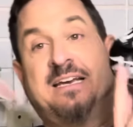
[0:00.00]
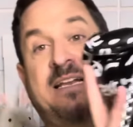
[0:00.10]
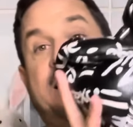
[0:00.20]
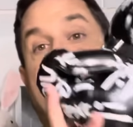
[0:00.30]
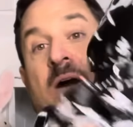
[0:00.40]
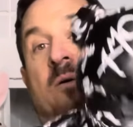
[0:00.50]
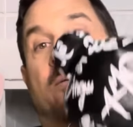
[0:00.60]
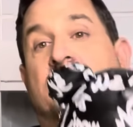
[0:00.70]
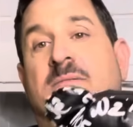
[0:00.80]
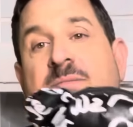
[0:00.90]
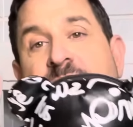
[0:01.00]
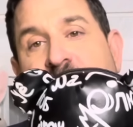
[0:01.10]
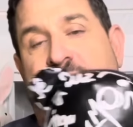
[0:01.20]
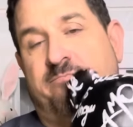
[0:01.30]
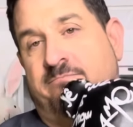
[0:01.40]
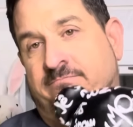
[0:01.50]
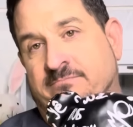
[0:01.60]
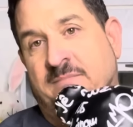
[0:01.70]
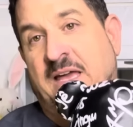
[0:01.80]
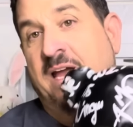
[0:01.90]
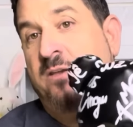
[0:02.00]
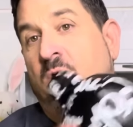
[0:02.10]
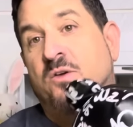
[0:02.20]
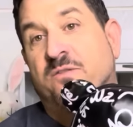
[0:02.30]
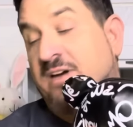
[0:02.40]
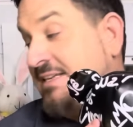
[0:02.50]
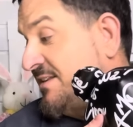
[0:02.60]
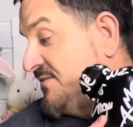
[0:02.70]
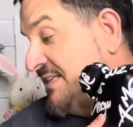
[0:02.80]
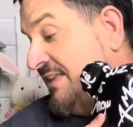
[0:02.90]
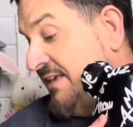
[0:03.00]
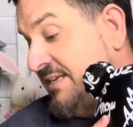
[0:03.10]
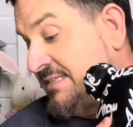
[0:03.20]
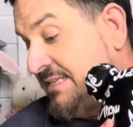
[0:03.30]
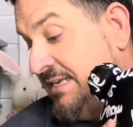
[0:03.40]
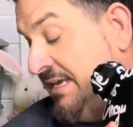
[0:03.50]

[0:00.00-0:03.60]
Now, I know you guys have seen these.